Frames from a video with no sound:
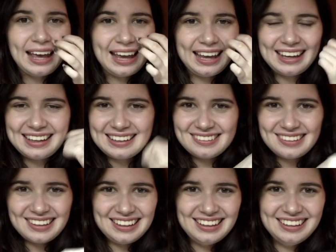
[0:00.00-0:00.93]
And
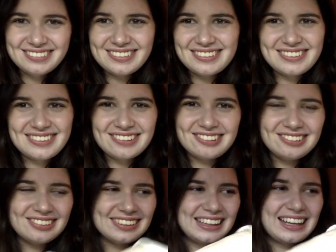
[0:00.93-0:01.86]
it was just so
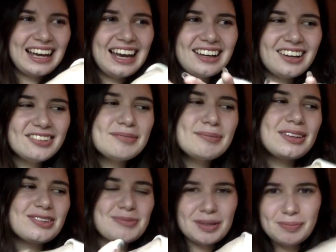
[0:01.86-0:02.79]
cool. Like, I got to
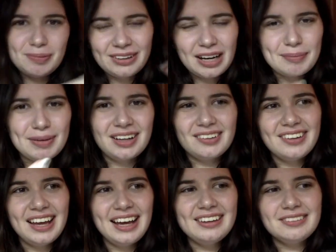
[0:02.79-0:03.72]
meet some people that I met
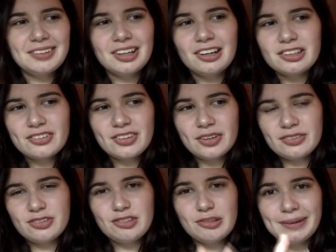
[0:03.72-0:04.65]
online. They called
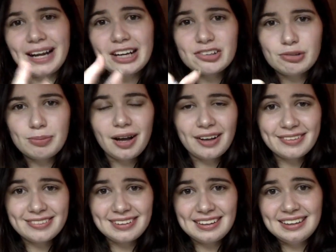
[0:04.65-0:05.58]
themselves the Supernatural
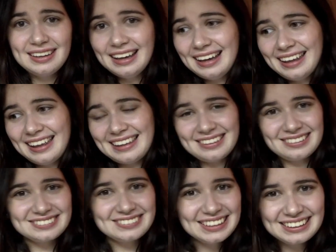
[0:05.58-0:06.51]
Posse, and they
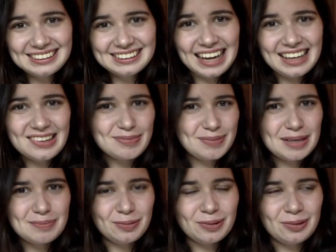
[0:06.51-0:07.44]
were really nice
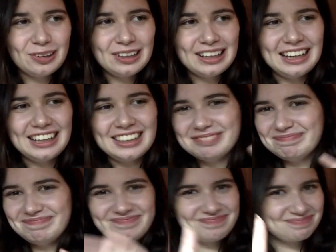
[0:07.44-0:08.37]
people.
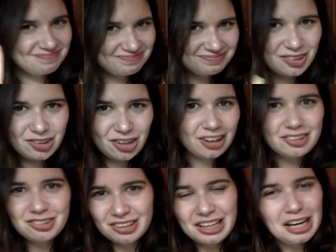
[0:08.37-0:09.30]
Shout
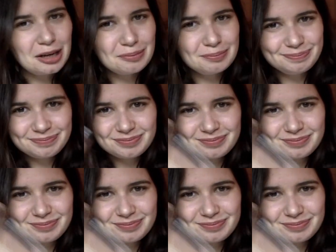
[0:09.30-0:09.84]
out to them,